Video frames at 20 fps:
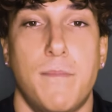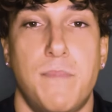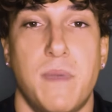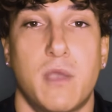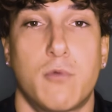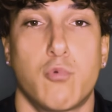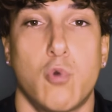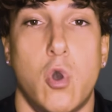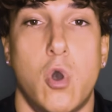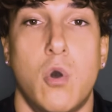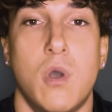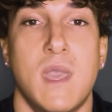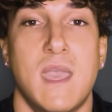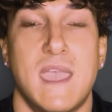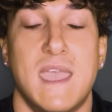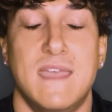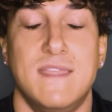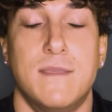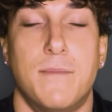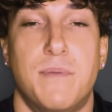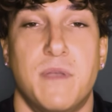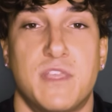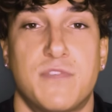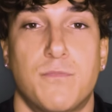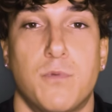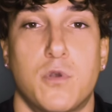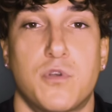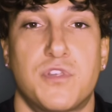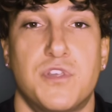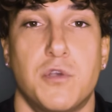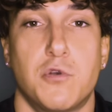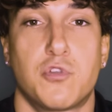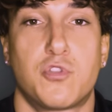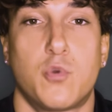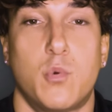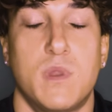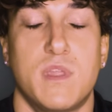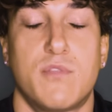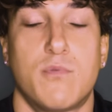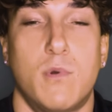big role in the Pittsburgh
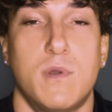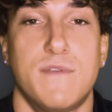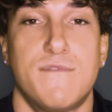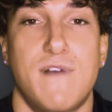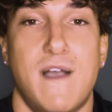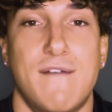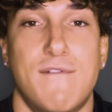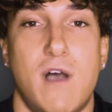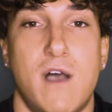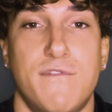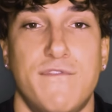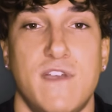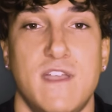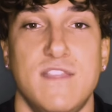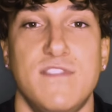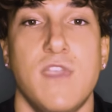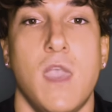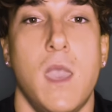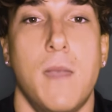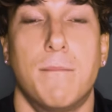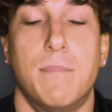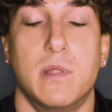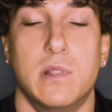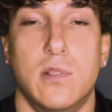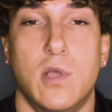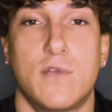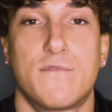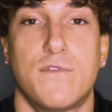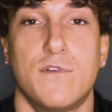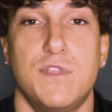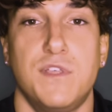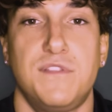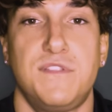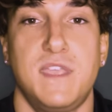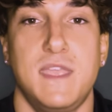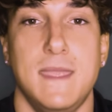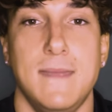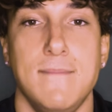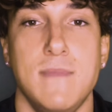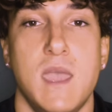Steelers 2025 offense, but look for the
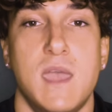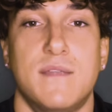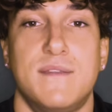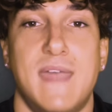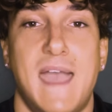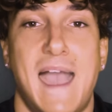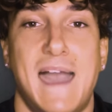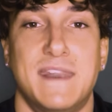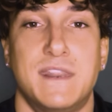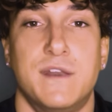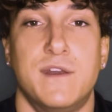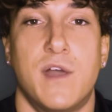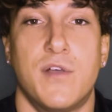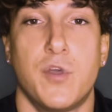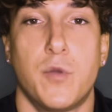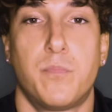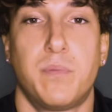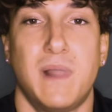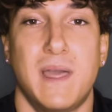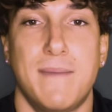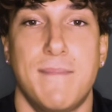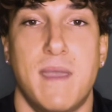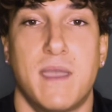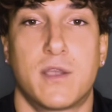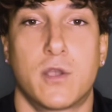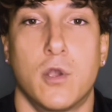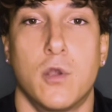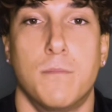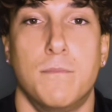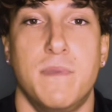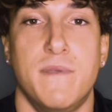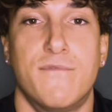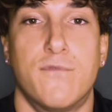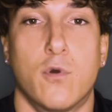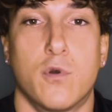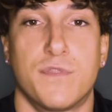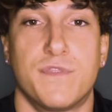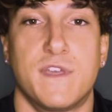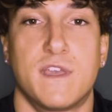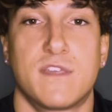team to add another playmaker
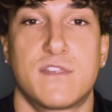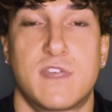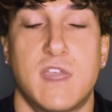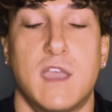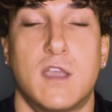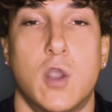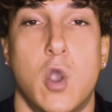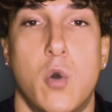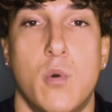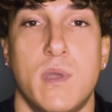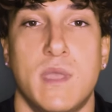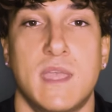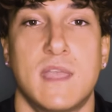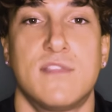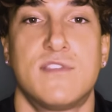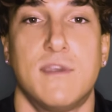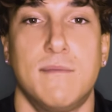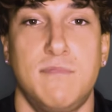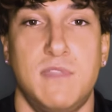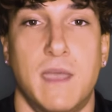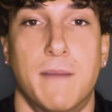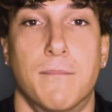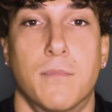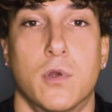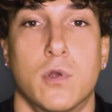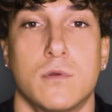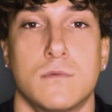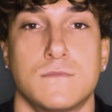before things get going in September.